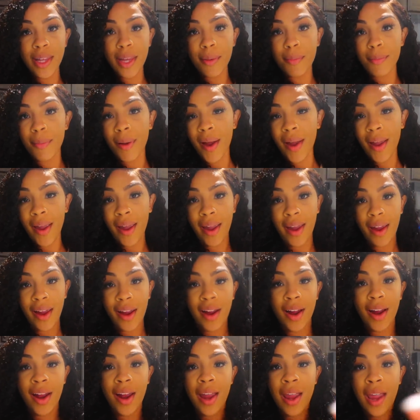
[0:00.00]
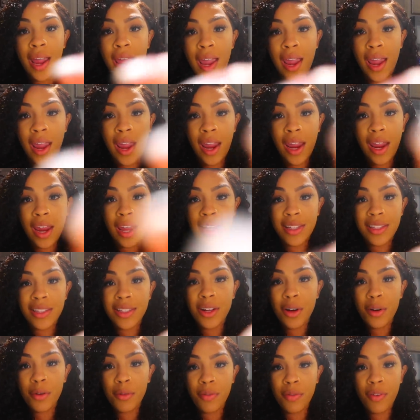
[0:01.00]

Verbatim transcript: in my hair, and so